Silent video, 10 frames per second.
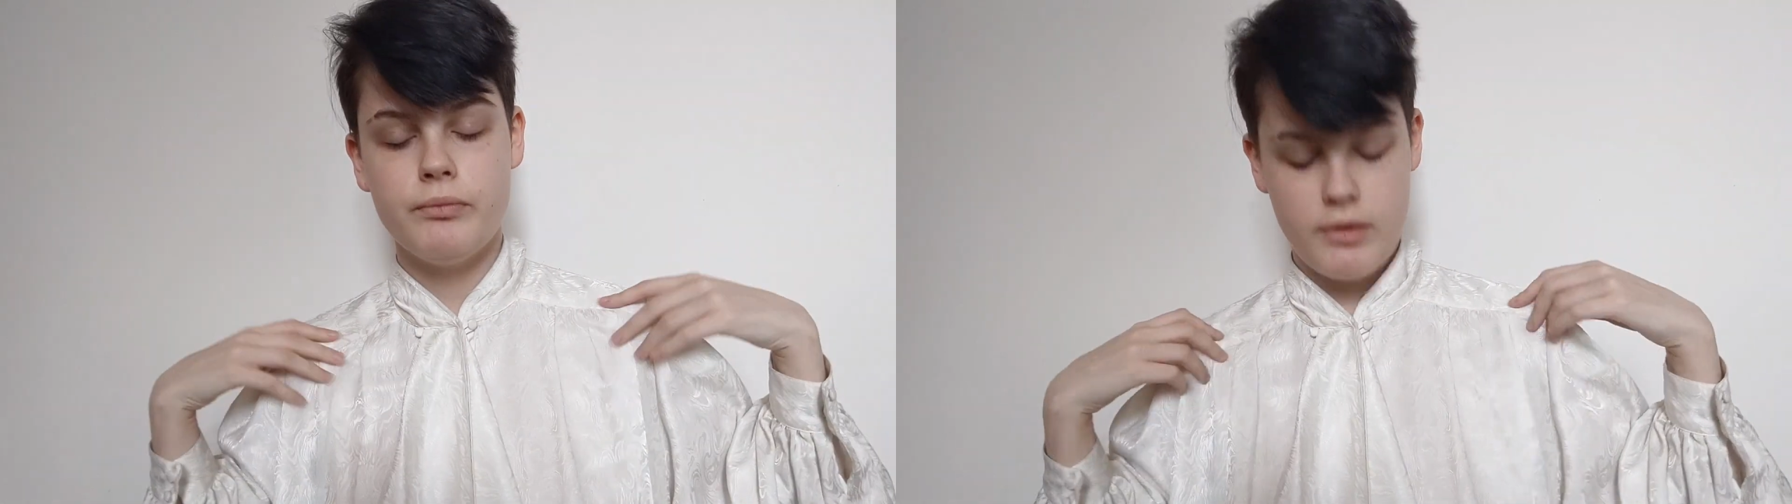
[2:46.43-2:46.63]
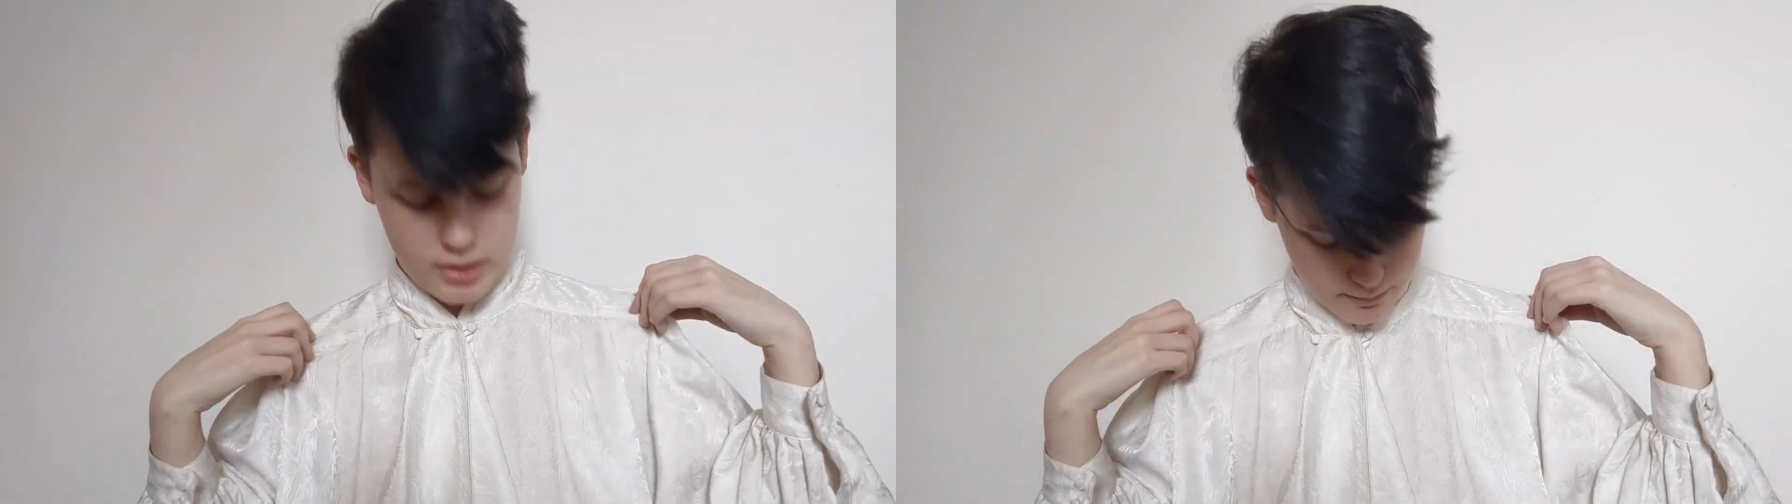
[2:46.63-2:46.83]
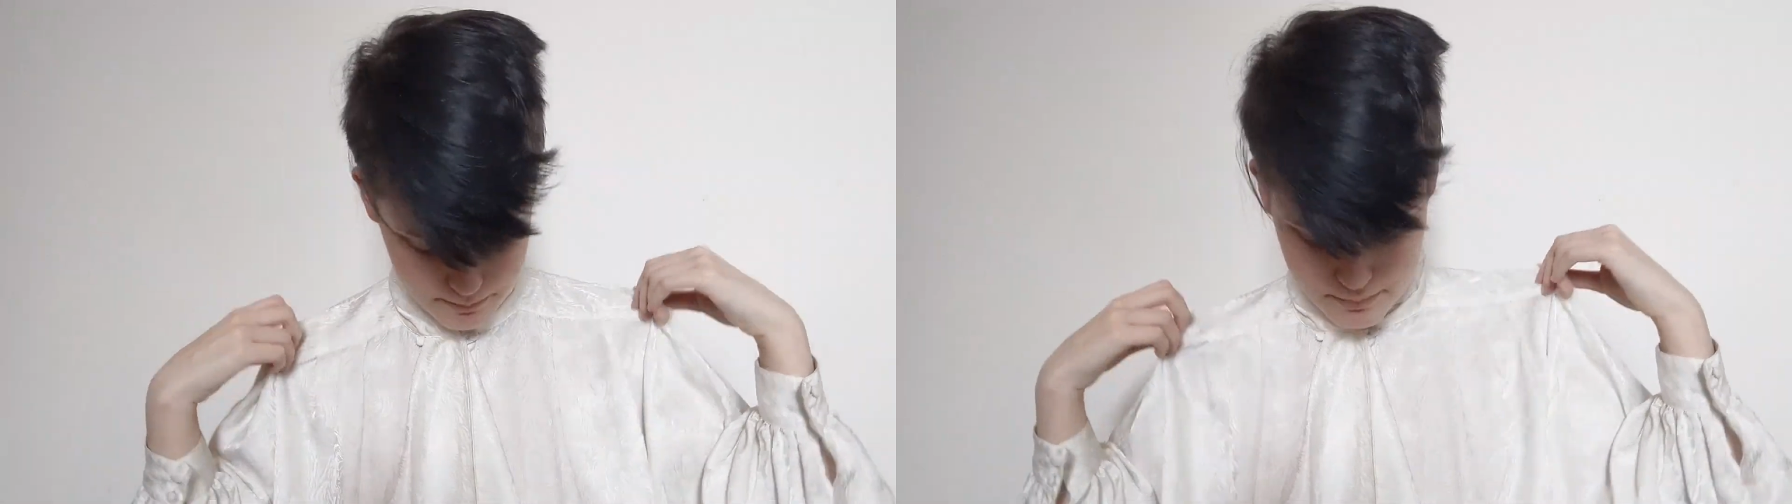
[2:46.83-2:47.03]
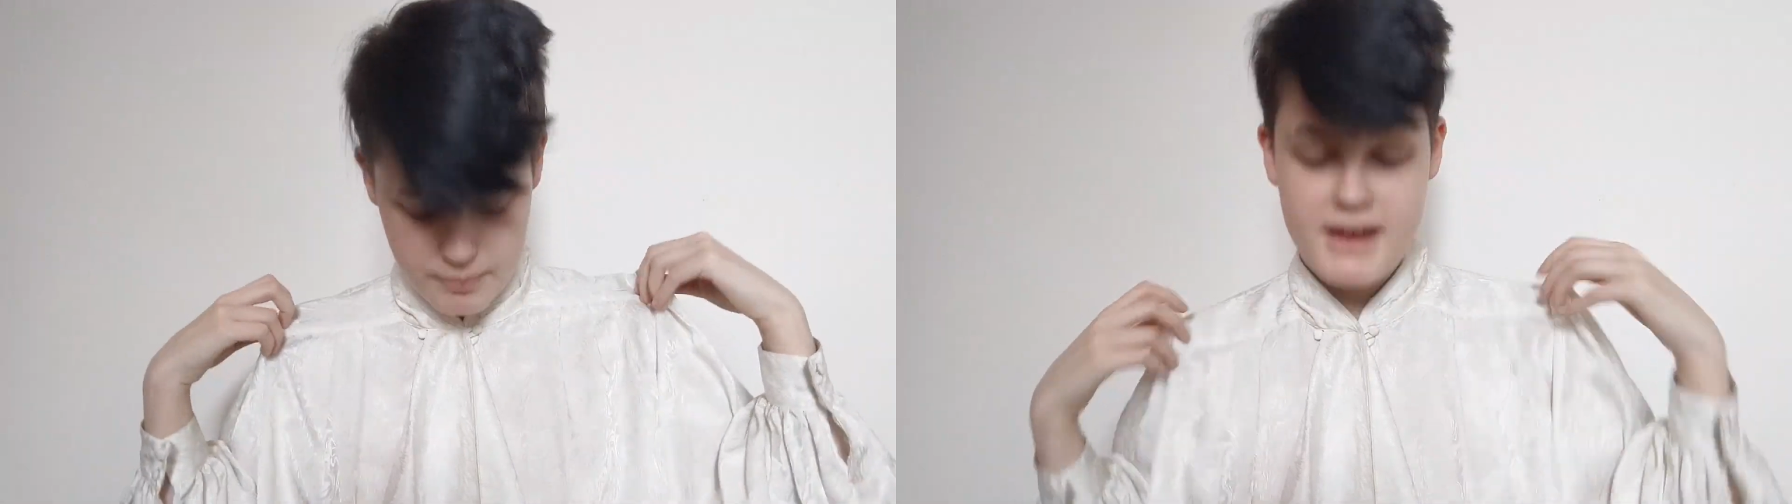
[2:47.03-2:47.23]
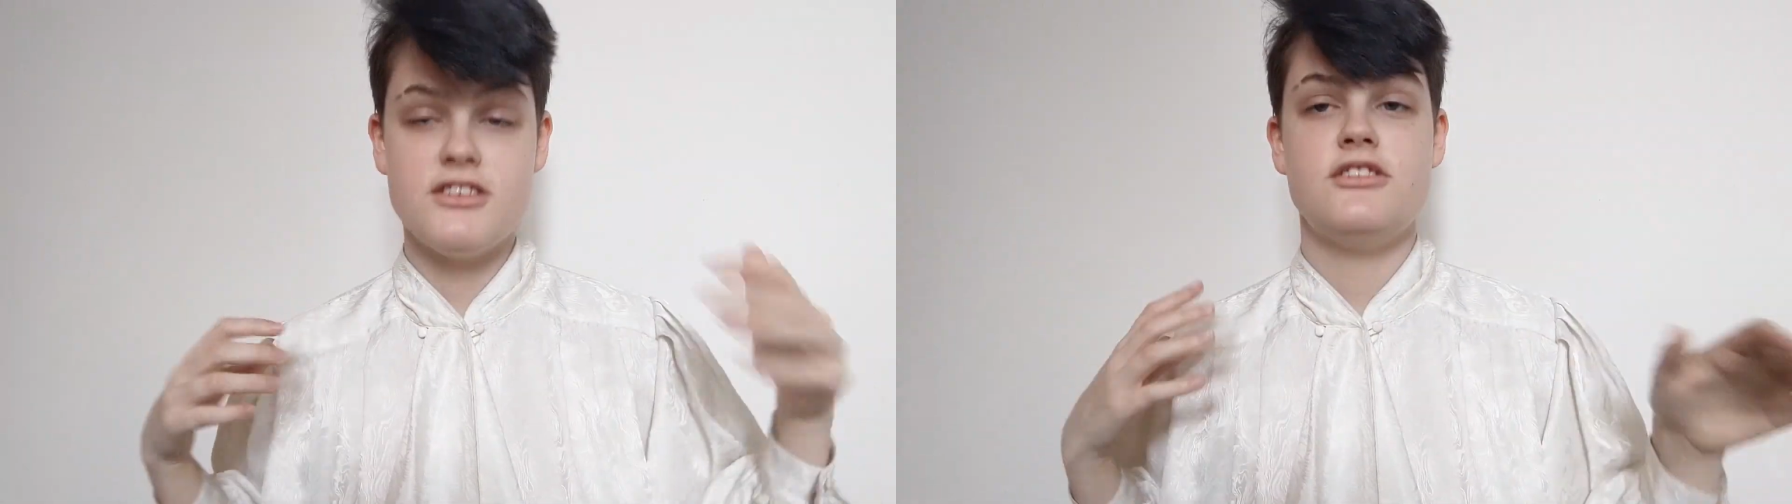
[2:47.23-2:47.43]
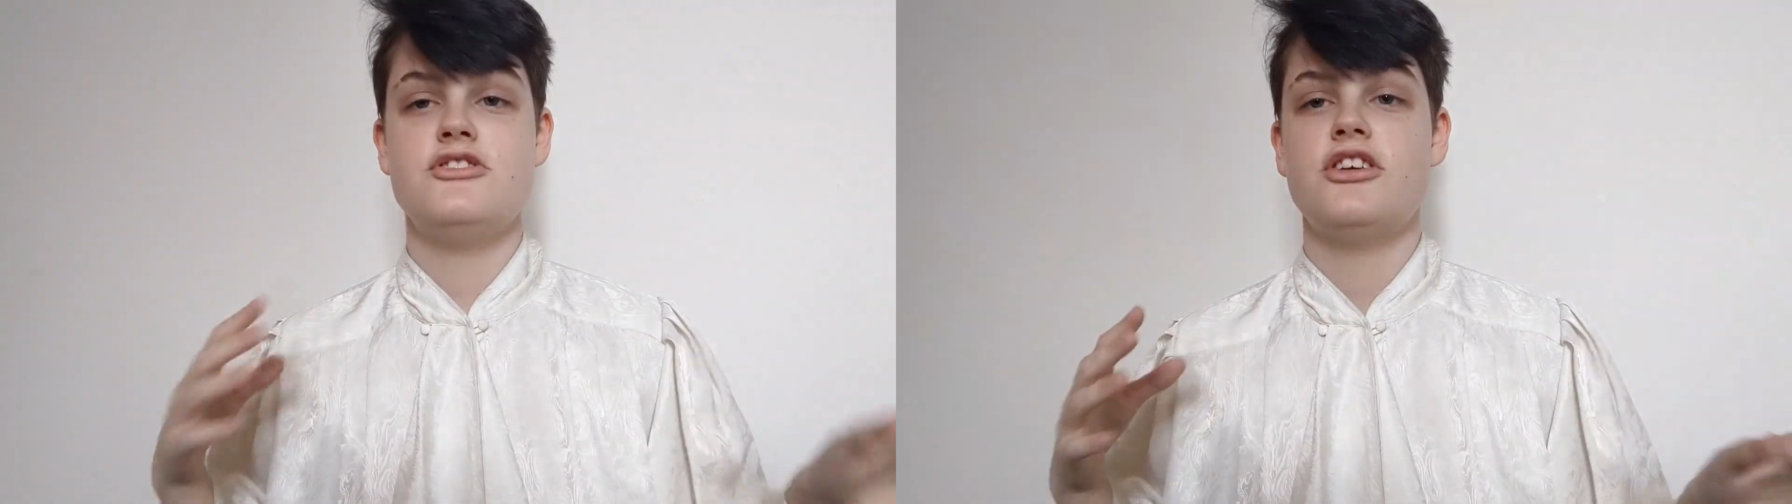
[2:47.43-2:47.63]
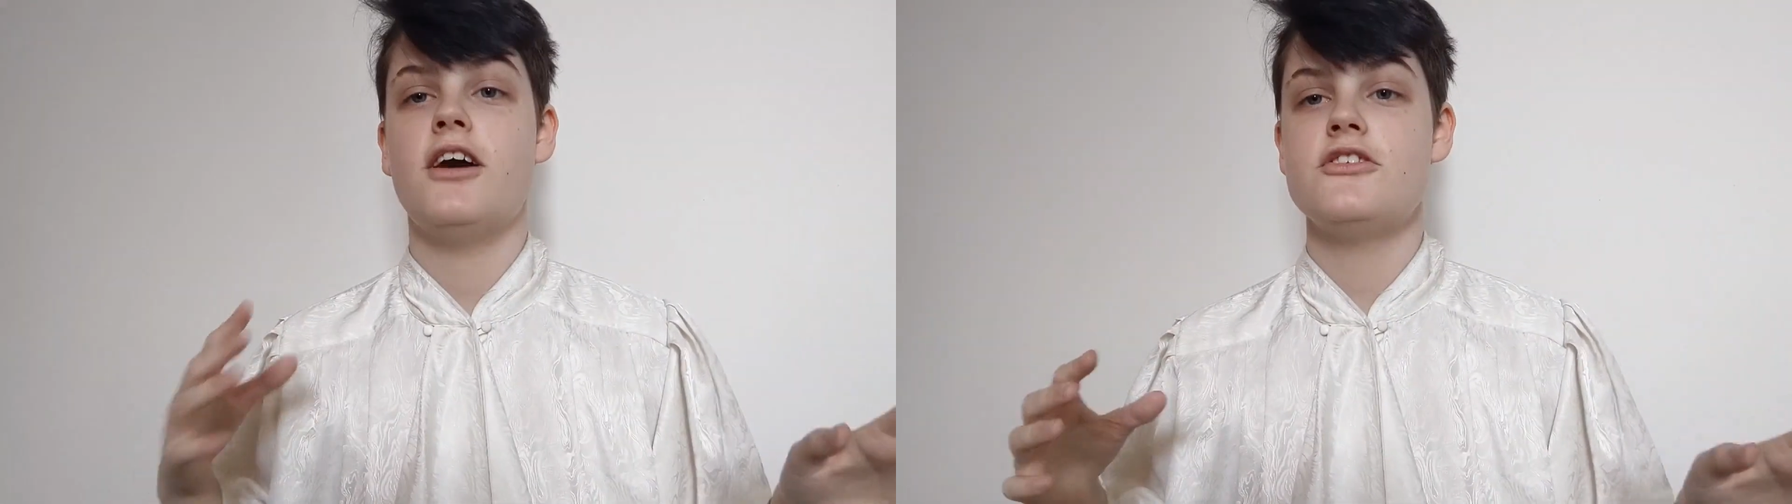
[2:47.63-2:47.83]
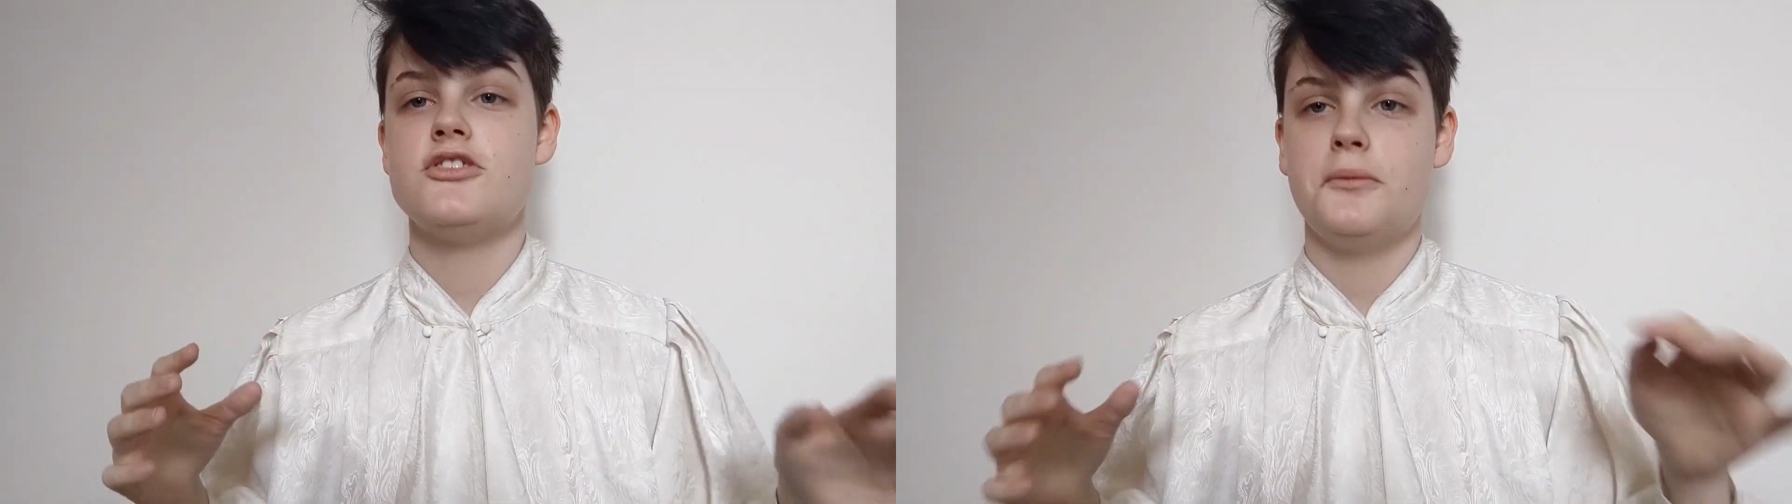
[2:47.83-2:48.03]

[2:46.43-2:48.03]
In the best charged